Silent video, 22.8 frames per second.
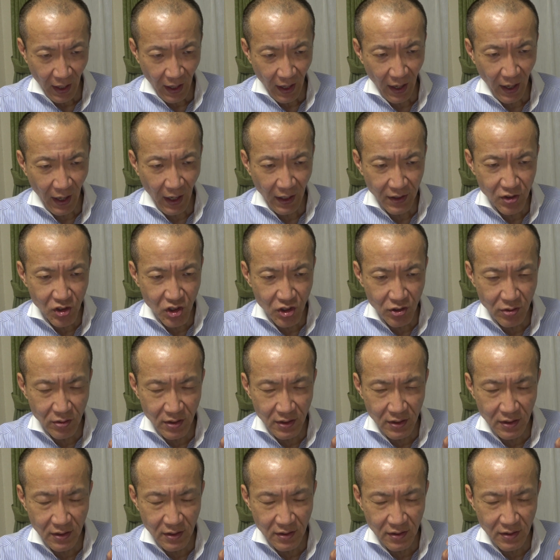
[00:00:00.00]
And
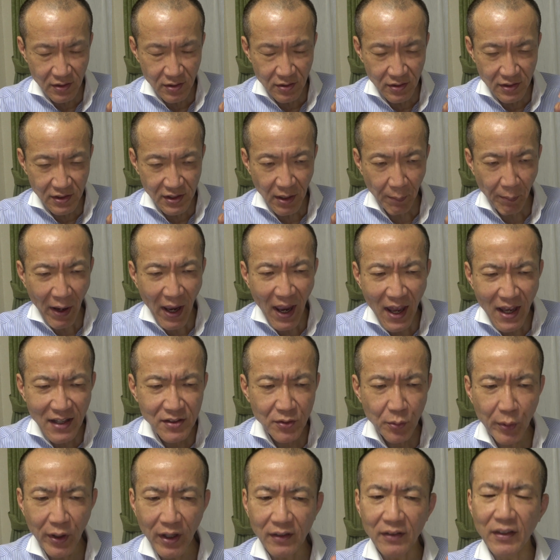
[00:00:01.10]

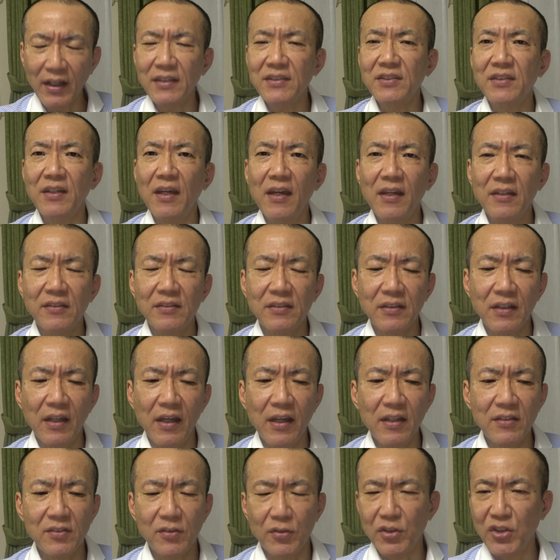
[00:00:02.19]
Japan's real estate
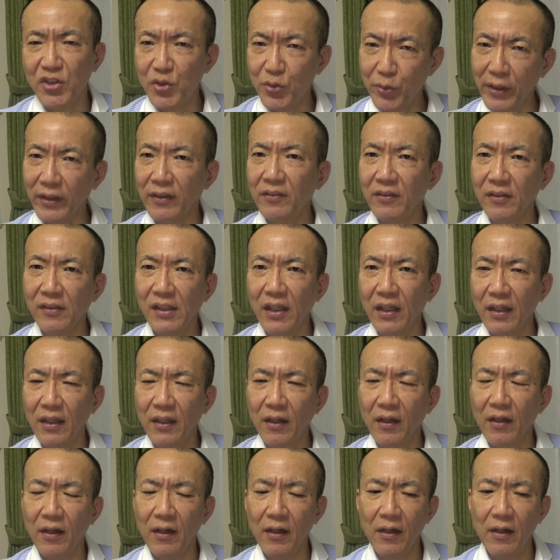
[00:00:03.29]
is
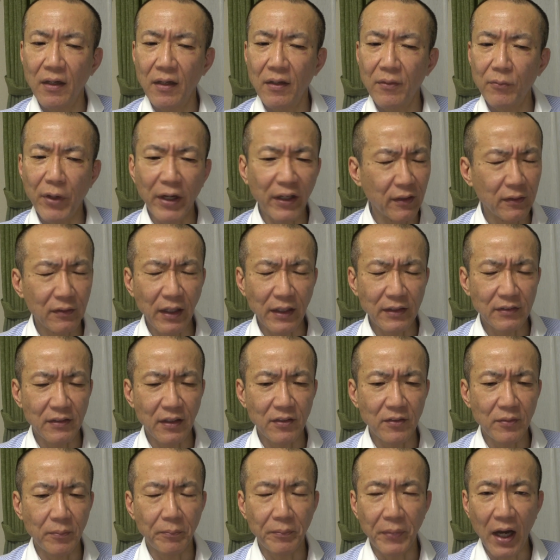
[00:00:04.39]
strictly
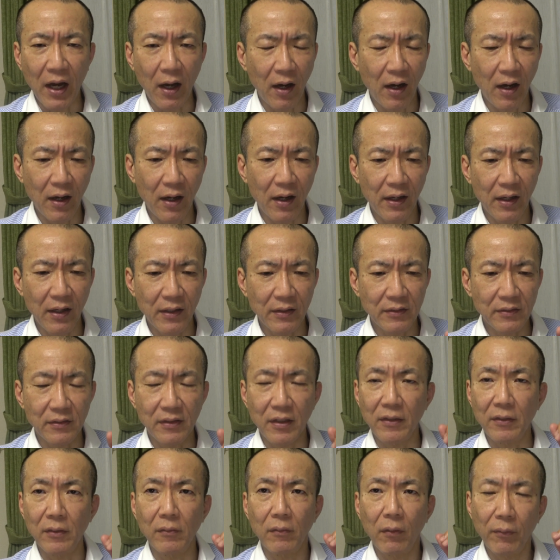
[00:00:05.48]
regulated by
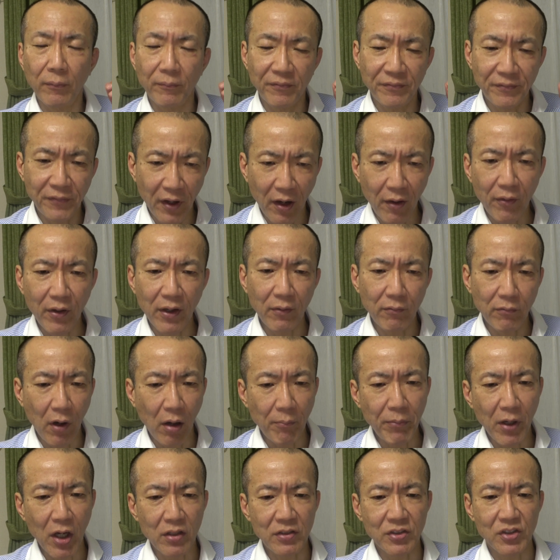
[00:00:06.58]
the very
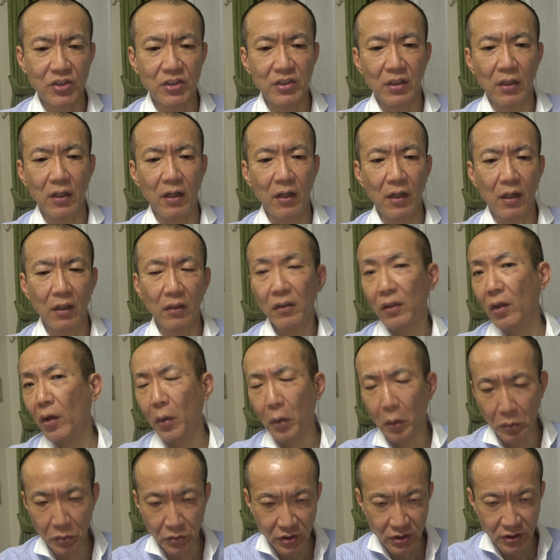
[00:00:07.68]
robust
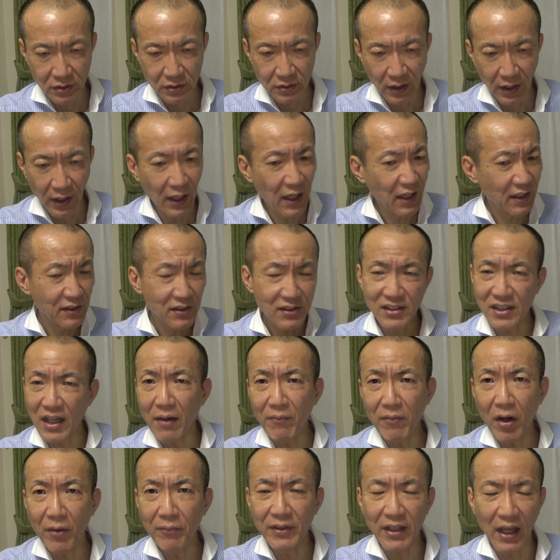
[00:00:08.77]
laws. In
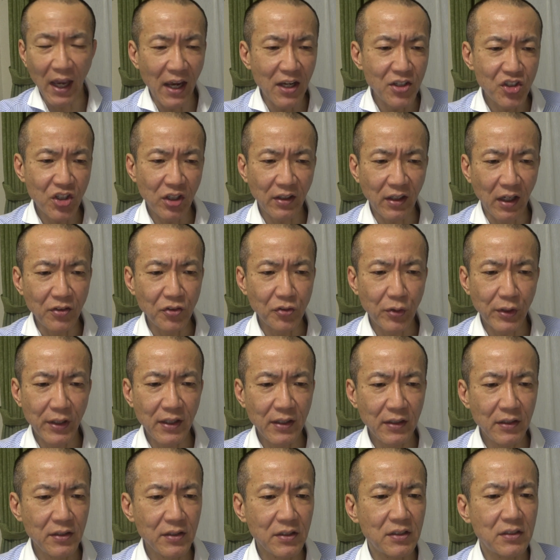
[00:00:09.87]
some of the Asian
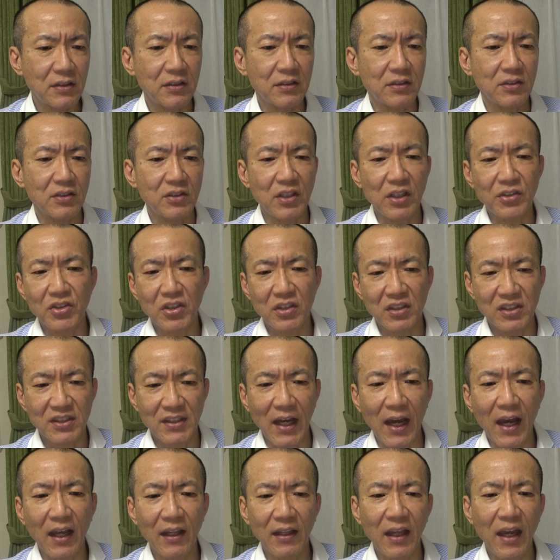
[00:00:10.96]
countries, such as
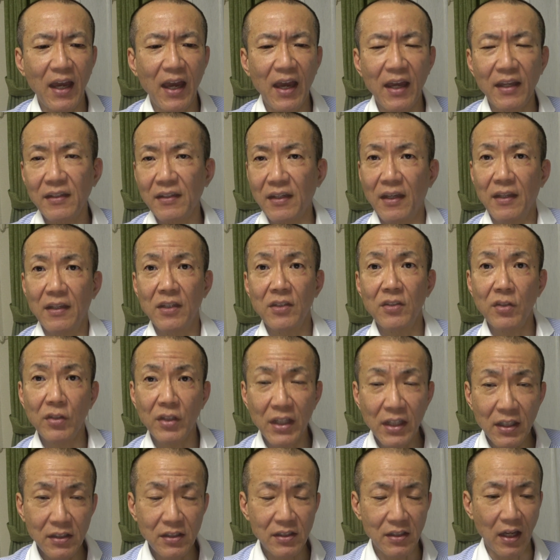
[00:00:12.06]
Thailand and
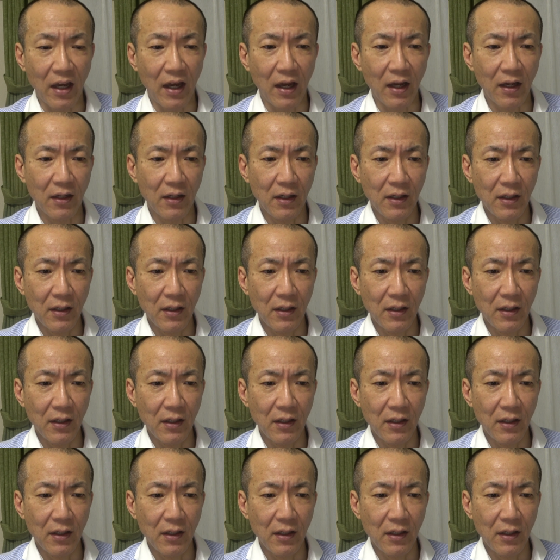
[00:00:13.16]
Indonesia,